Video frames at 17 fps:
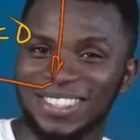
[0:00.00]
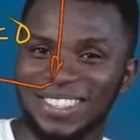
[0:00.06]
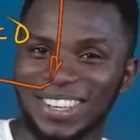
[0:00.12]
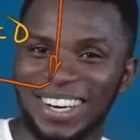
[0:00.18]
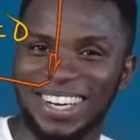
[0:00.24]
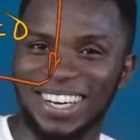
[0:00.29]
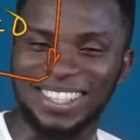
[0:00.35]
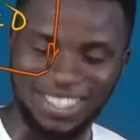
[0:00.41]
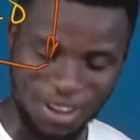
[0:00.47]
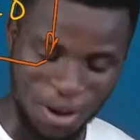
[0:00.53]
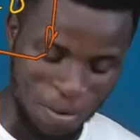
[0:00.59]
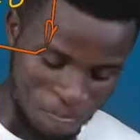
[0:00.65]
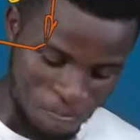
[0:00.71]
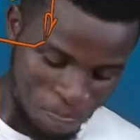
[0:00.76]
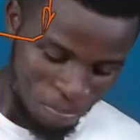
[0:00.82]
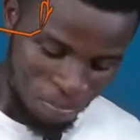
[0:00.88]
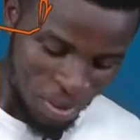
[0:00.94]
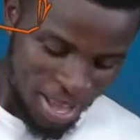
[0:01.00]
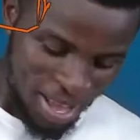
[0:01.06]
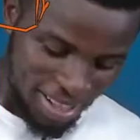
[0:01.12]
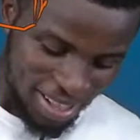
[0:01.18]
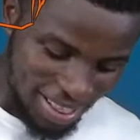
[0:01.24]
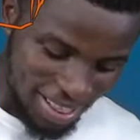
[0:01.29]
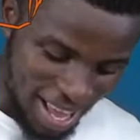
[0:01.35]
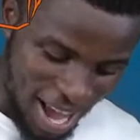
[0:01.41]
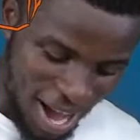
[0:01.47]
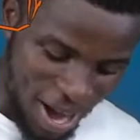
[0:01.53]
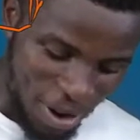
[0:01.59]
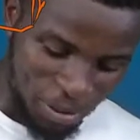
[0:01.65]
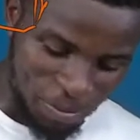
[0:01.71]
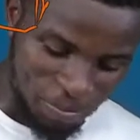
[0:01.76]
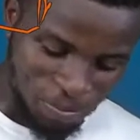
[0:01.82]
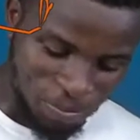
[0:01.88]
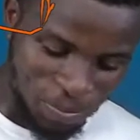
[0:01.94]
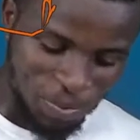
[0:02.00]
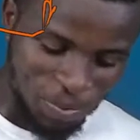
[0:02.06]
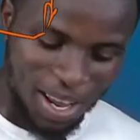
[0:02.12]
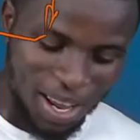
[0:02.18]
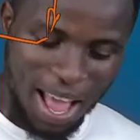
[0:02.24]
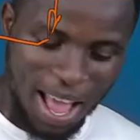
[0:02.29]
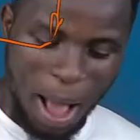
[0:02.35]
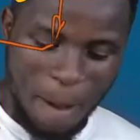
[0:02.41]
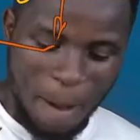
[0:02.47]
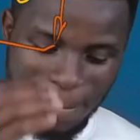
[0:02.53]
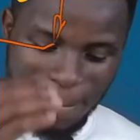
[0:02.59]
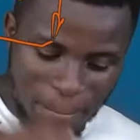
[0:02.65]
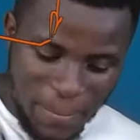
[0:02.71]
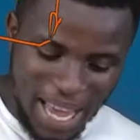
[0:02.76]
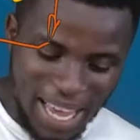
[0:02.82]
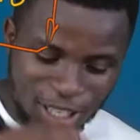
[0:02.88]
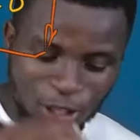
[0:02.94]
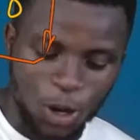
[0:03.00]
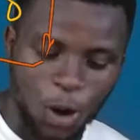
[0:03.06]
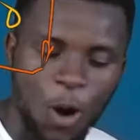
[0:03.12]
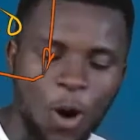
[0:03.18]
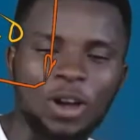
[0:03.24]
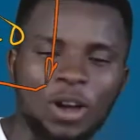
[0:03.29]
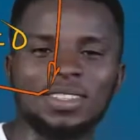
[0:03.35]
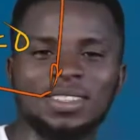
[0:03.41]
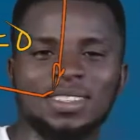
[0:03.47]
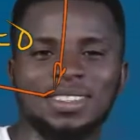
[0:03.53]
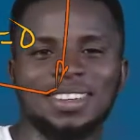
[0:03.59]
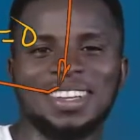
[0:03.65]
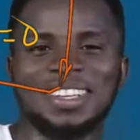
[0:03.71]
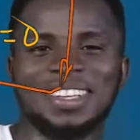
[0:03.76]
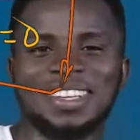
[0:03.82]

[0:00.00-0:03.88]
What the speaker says: Alright, so now, based on,